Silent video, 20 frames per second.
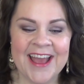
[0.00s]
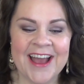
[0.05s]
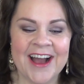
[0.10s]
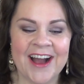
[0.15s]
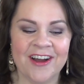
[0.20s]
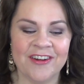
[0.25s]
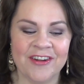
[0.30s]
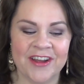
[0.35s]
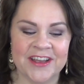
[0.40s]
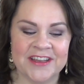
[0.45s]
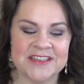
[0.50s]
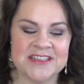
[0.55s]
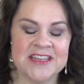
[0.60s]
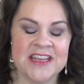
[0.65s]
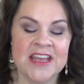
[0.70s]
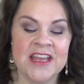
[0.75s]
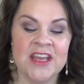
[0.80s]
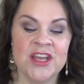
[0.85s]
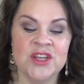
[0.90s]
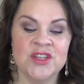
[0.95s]
All right.
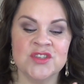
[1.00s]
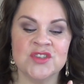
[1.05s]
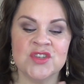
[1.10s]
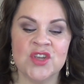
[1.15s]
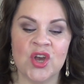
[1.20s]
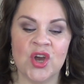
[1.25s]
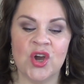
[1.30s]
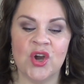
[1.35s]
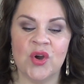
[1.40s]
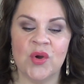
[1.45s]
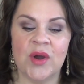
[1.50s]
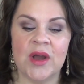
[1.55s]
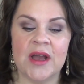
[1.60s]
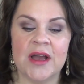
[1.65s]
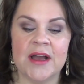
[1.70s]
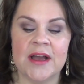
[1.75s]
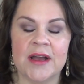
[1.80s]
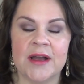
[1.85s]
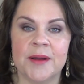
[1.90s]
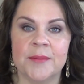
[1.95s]
So
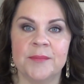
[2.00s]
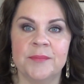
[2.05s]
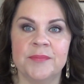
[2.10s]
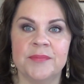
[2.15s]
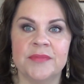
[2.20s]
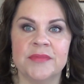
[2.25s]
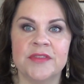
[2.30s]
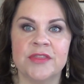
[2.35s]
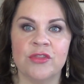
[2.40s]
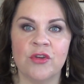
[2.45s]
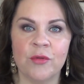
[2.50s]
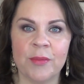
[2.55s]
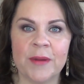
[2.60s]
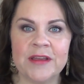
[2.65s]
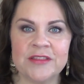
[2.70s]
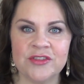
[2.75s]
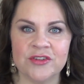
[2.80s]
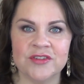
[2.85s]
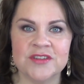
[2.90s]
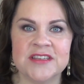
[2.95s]
um,
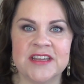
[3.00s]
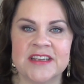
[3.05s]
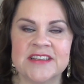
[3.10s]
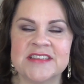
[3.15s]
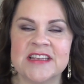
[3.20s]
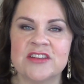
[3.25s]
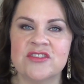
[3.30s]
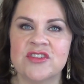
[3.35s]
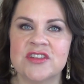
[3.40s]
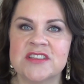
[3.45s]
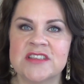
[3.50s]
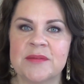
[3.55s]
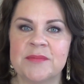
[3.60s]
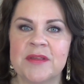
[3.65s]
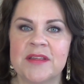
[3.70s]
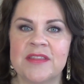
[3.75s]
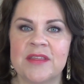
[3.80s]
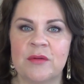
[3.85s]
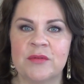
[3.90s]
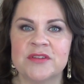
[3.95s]
Throwback Thursday is actually
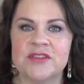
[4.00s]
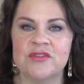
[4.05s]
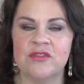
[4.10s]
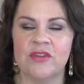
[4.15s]
something that was